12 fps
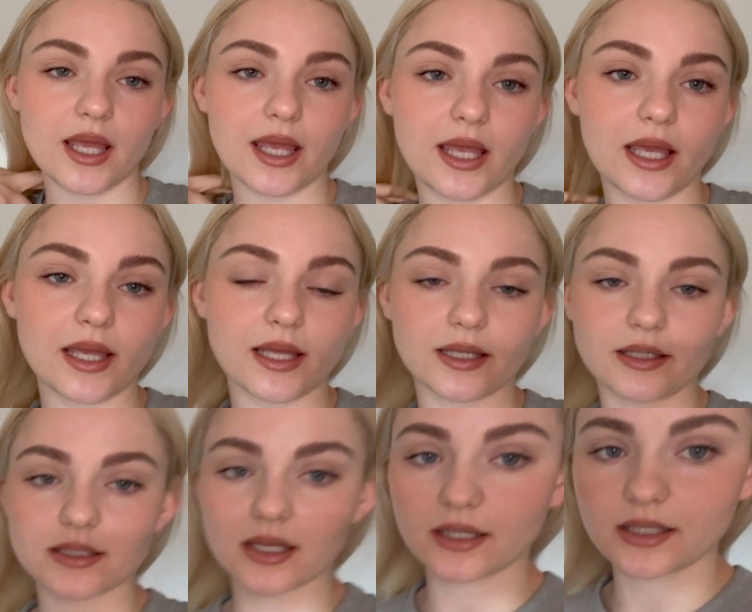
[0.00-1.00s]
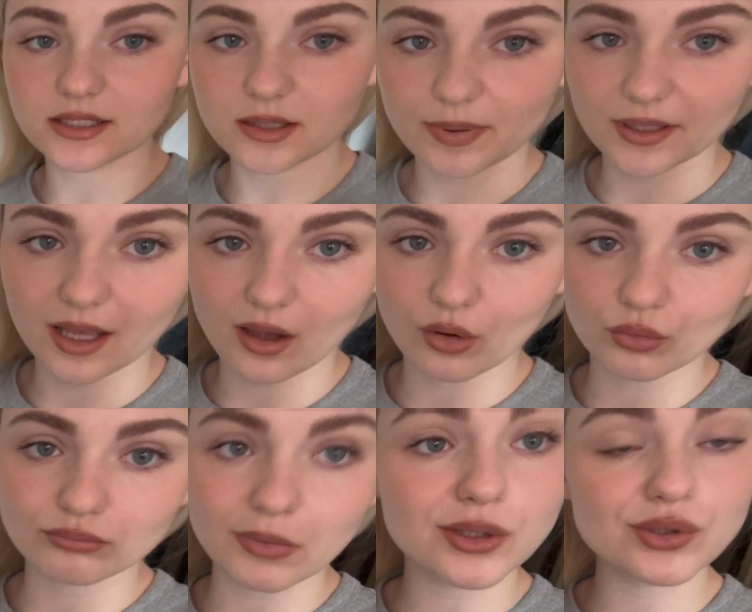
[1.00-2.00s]
and I need to pick out
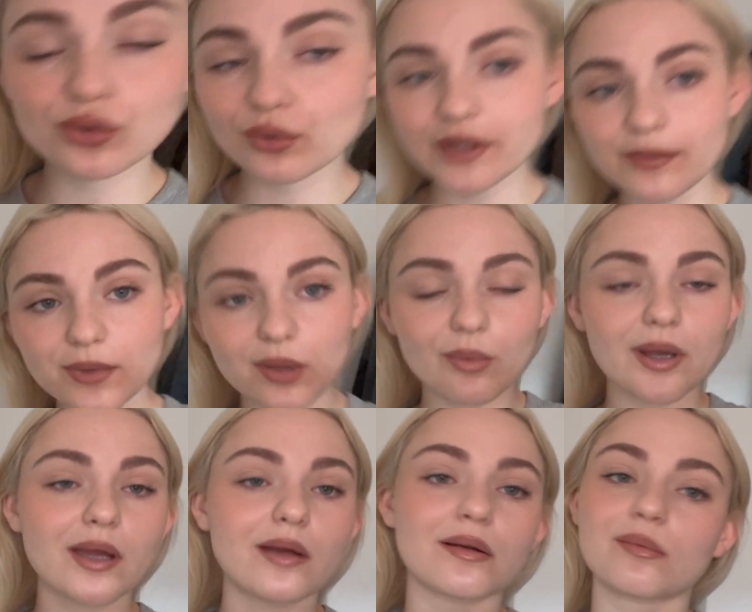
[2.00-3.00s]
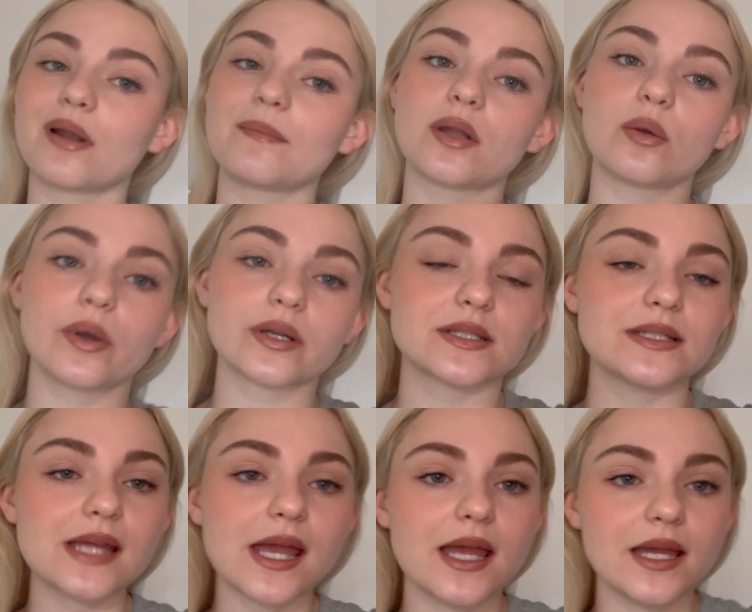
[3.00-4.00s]
my jewelry I'm gonna wear and what I'm gonna wear
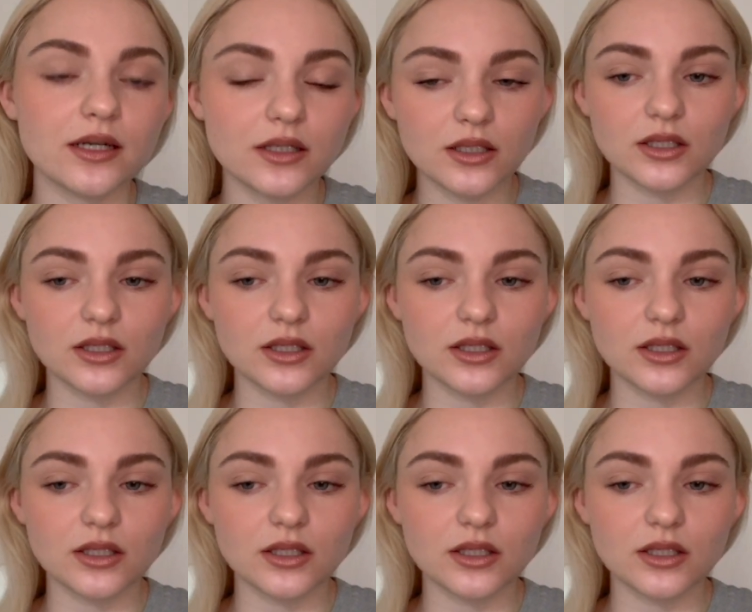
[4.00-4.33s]
today,